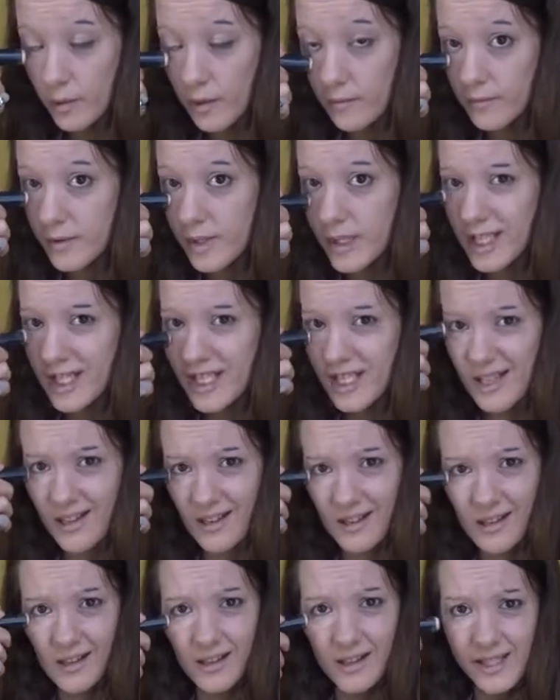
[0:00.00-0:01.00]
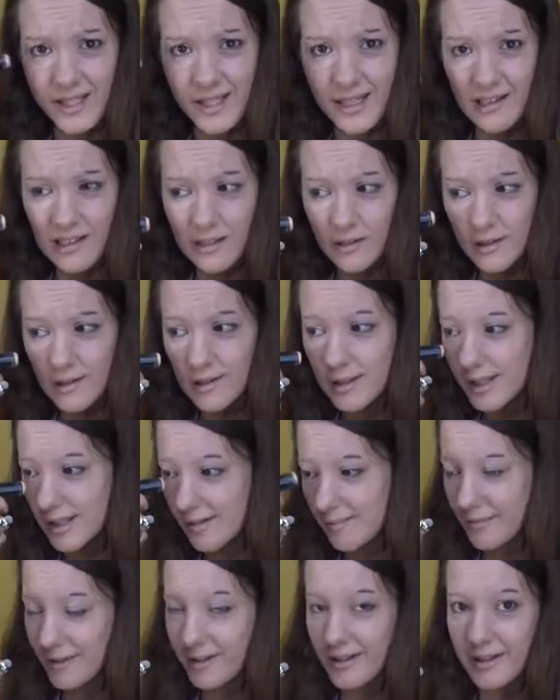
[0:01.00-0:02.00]
with stick
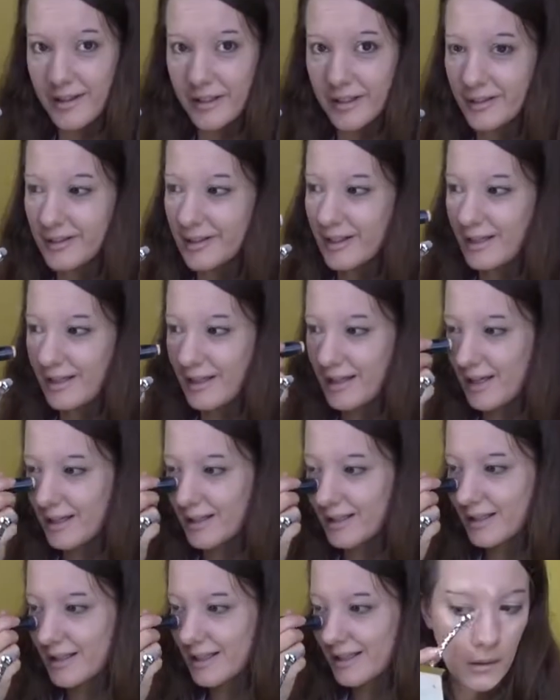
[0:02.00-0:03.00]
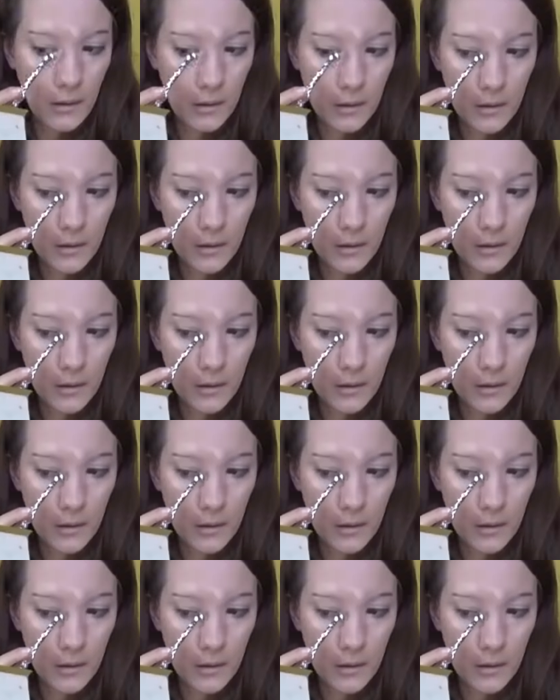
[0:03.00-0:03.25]
concealers, but that's all I got.